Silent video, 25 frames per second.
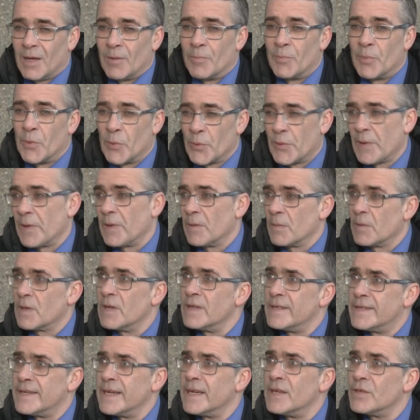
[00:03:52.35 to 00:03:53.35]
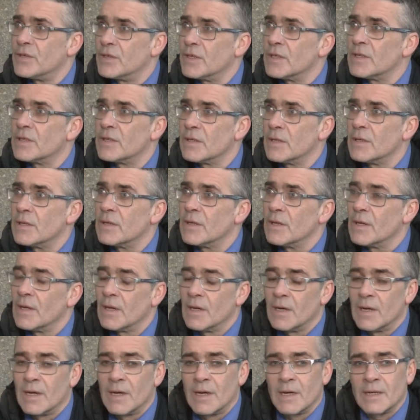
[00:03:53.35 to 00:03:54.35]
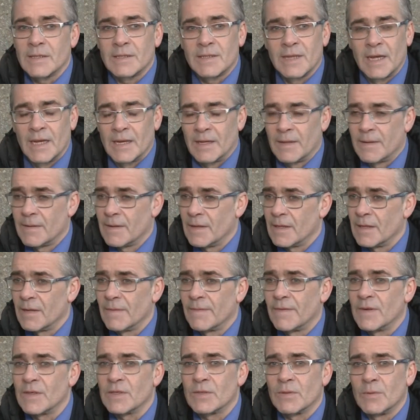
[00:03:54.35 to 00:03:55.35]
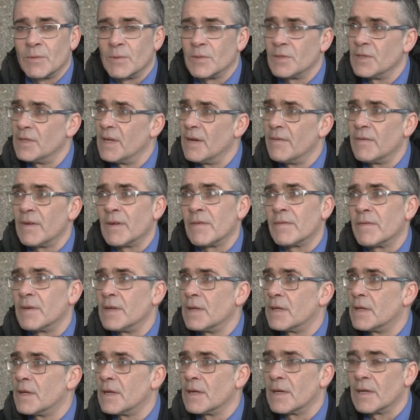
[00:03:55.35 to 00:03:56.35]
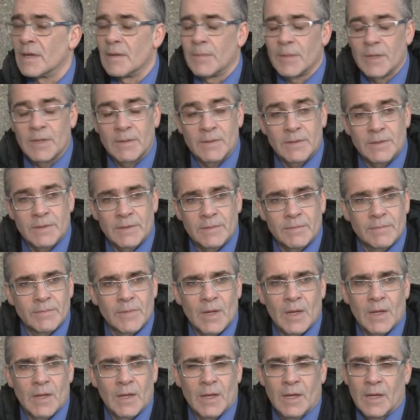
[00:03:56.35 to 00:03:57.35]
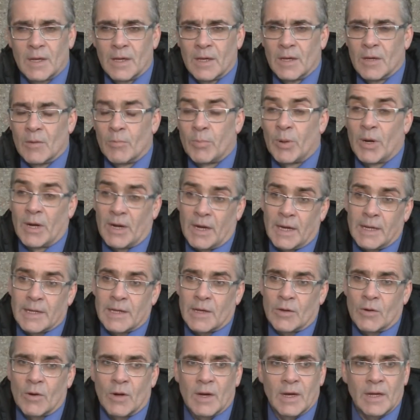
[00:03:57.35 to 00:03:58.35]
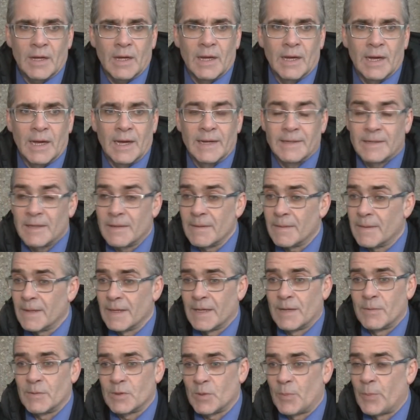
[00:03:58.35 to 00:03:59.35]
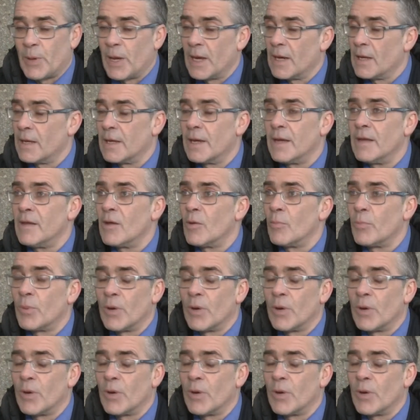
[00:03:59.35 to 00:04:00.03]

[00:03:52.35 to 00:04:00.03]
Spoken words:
Both of them contentious. I certainly think the first one was never a free kick. I mean, but I didn't think it was a penalty either.